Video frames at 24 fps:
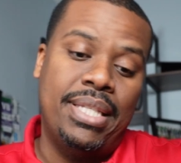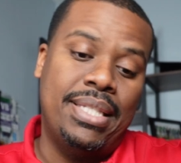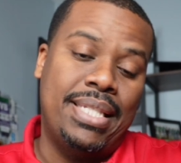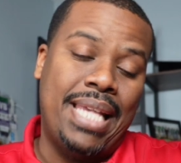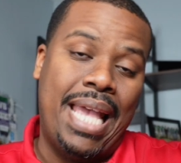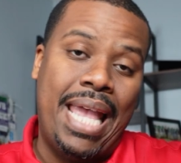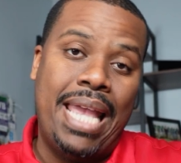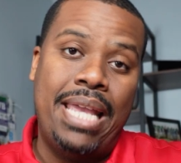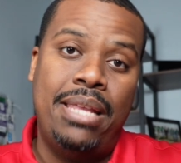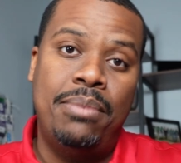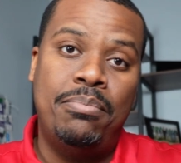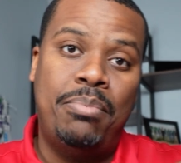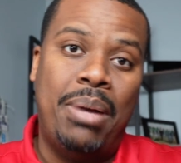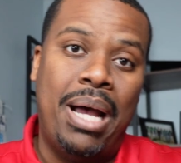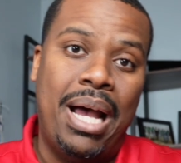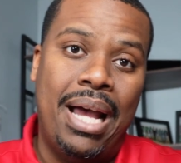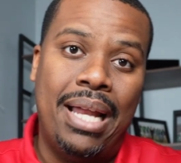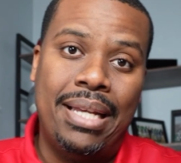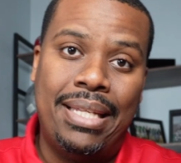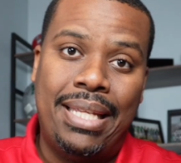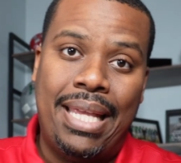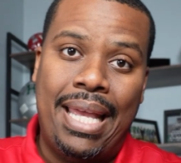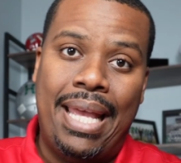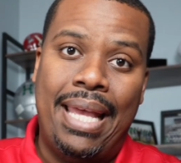this 8
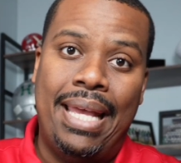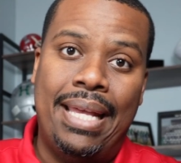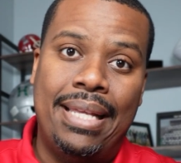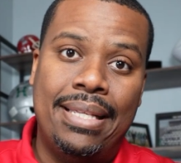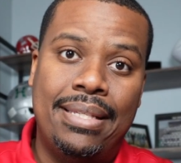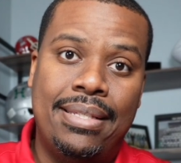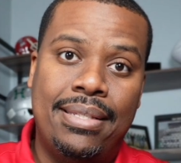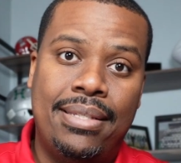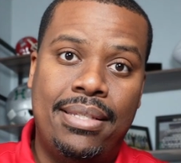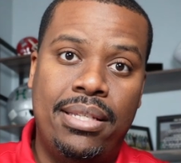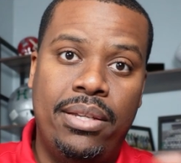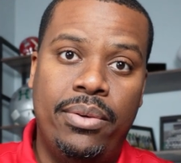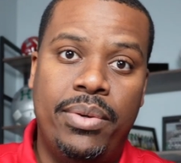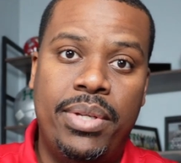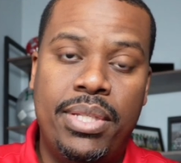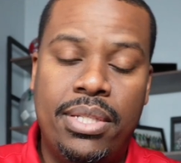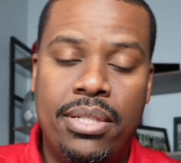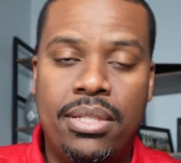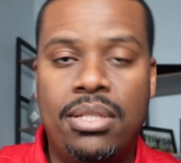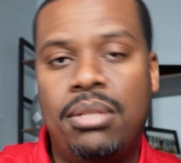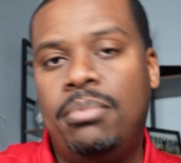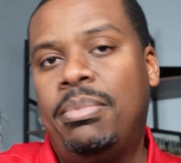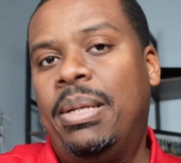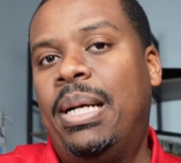podcast series
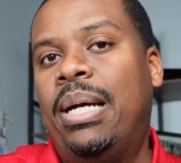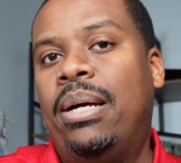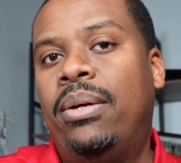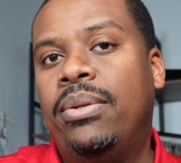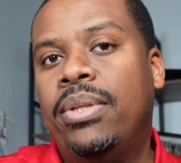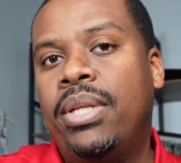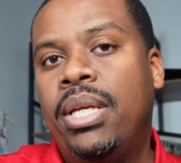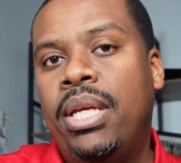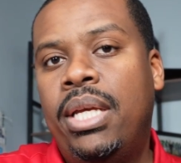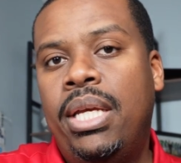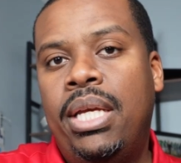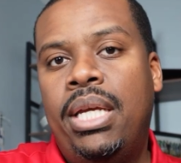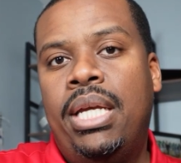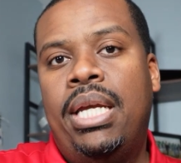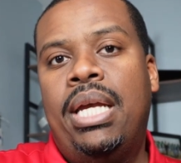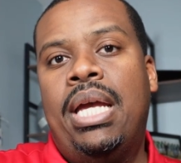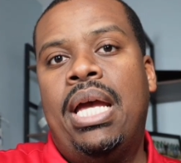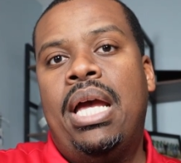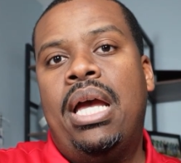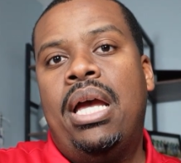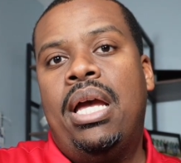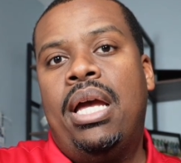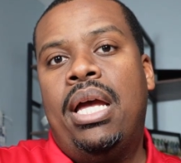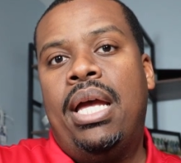is about,
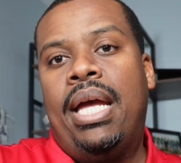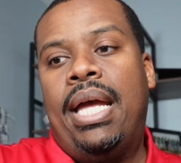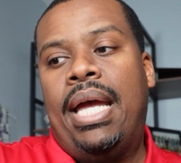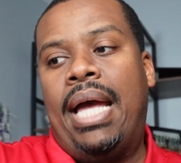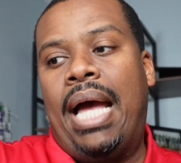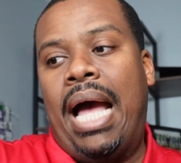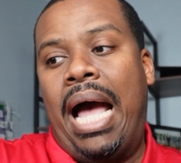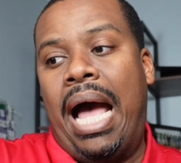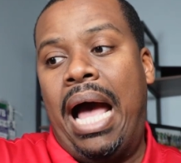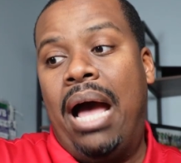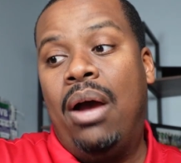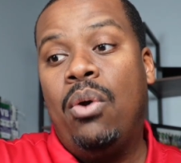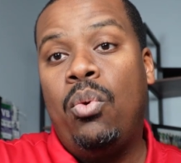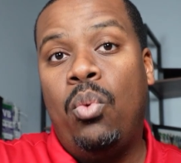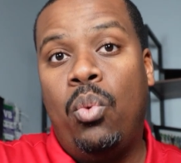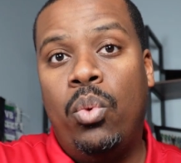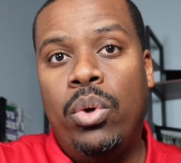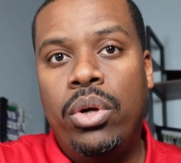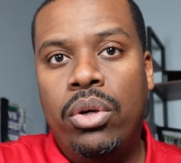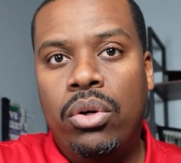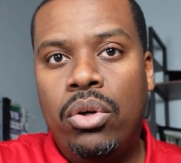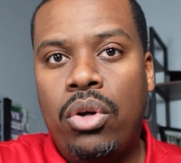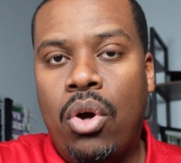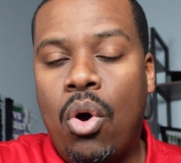I
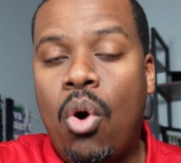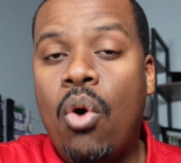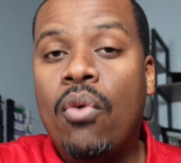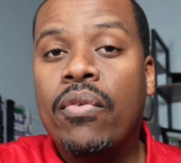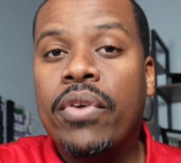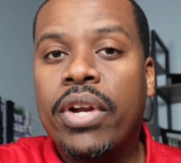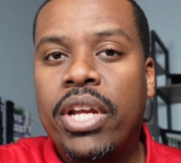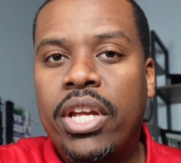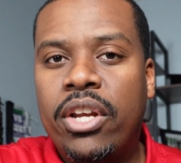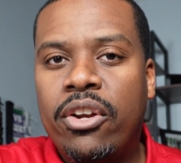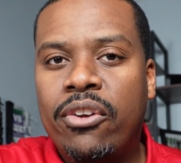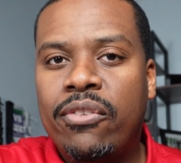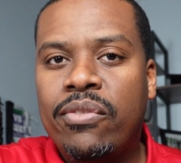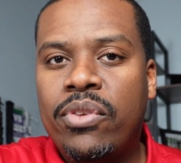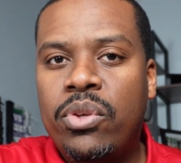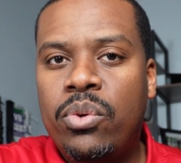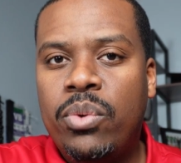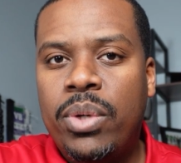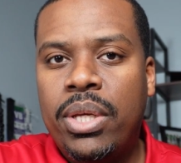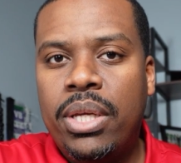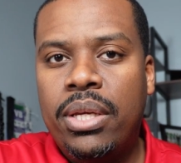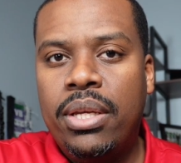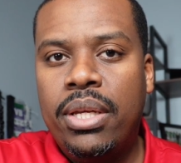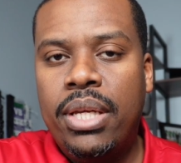will go over
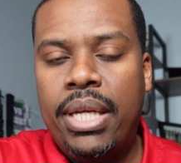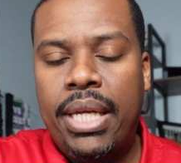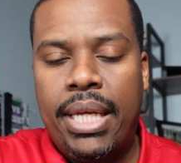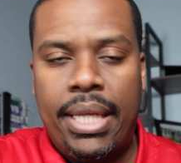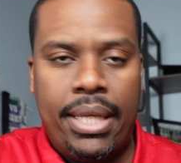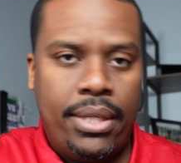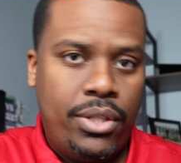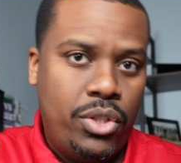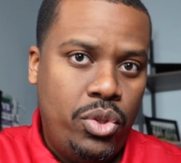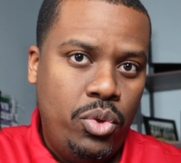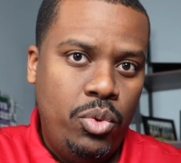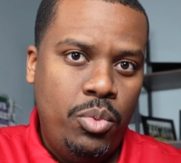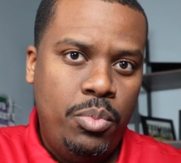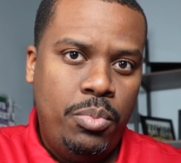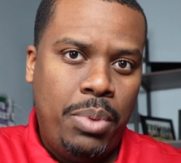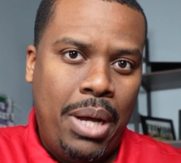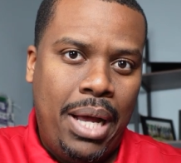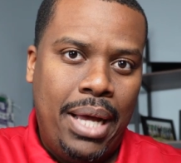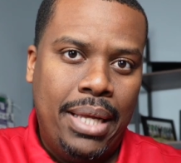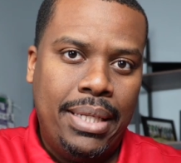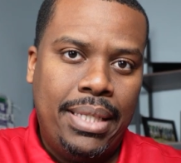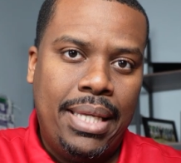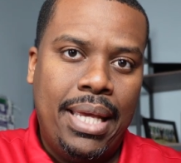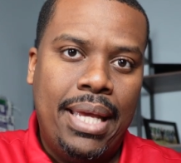interviewing in 2
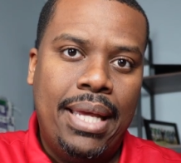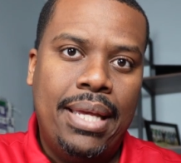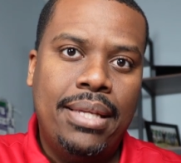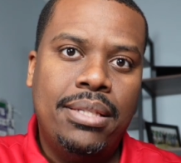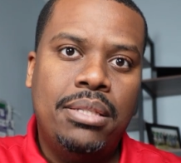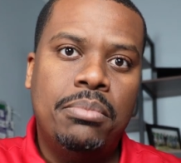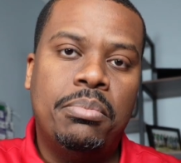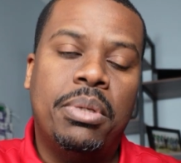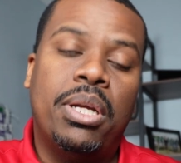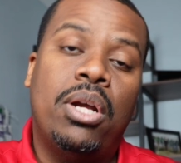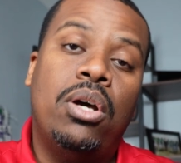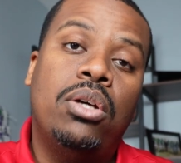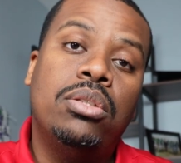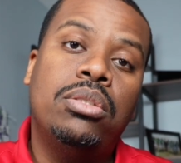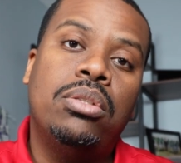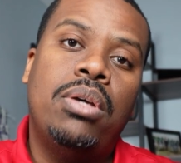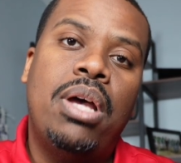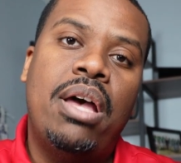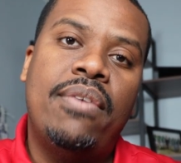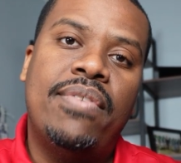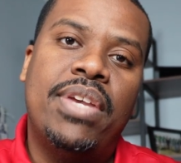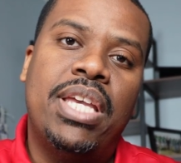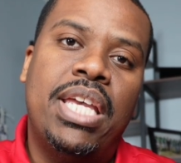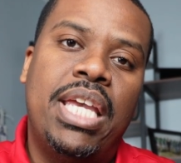podcasts, but I also
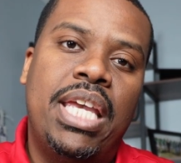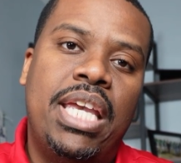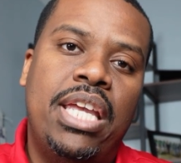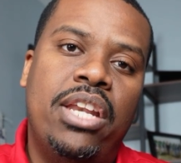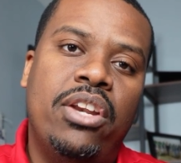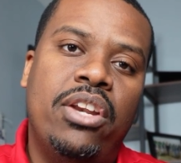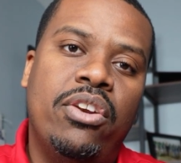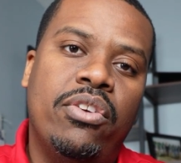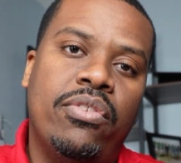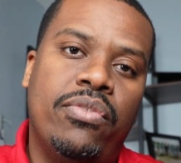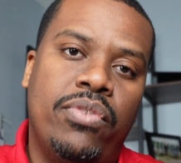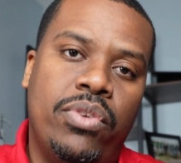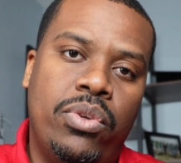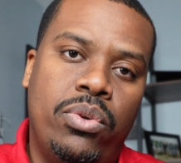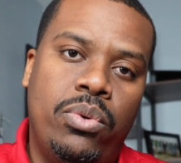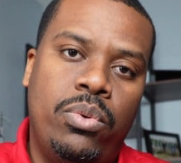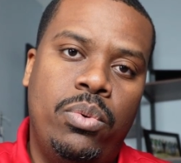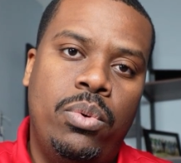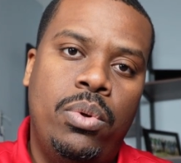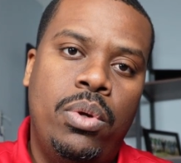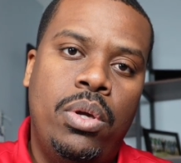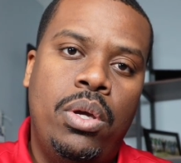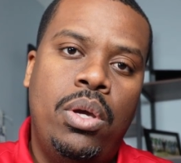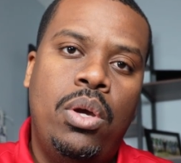have an interview
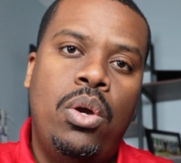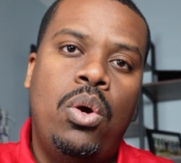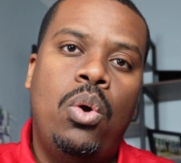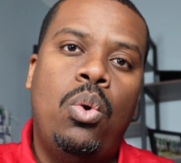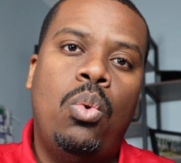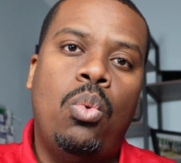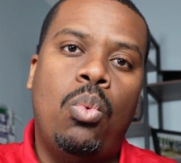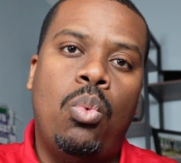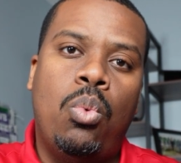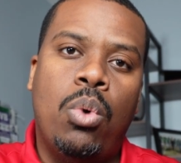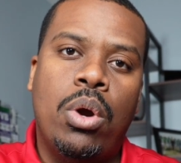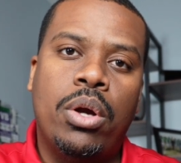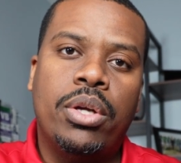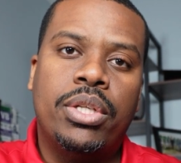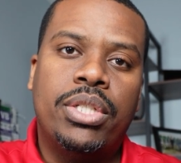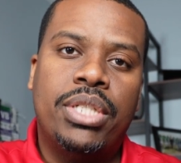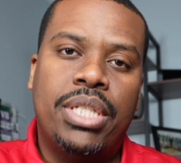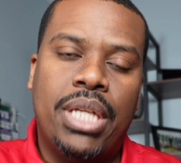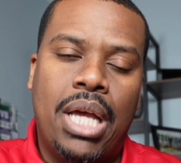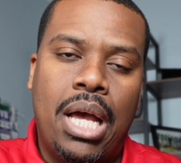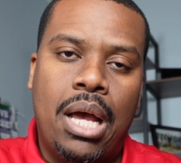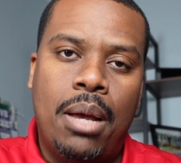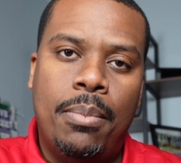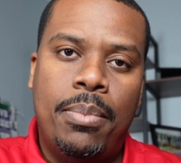
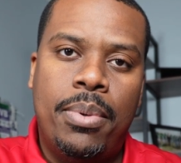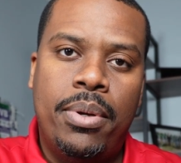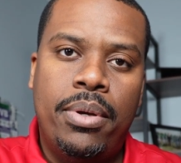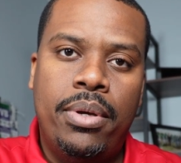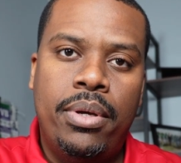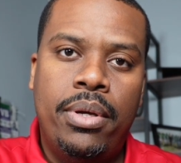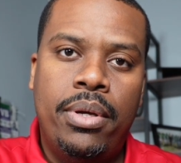workshop,